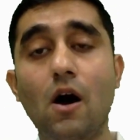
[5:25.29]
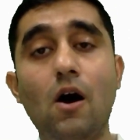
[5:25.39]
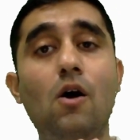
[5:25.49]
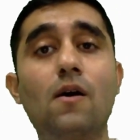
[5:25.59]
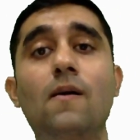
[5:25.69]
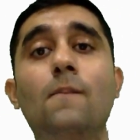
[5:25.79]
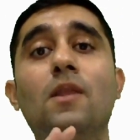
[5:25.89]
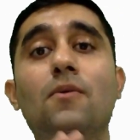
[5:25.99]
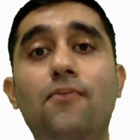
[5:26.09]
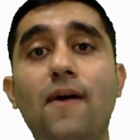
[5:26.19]
or
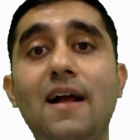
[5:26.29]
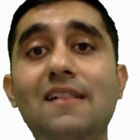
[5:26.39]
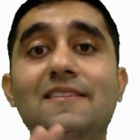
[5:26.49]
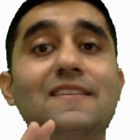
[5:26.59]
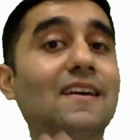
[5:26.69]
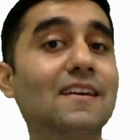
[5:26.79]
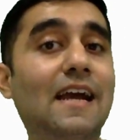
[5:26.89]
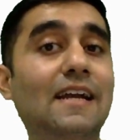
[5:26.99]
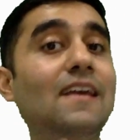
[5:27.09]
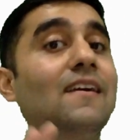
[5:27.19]
files
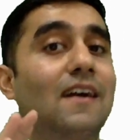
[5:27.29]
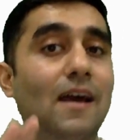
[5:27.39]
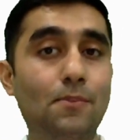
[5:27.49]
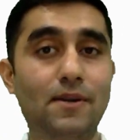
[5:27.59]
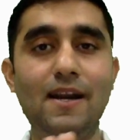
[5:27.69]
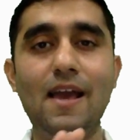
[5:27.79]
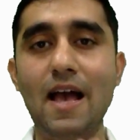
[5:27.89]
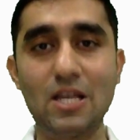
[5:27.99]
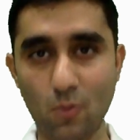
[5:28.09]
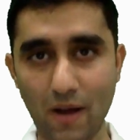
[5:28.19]
getting corrupted
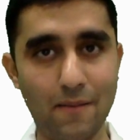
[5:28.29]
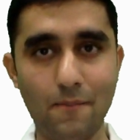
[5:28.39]
as well,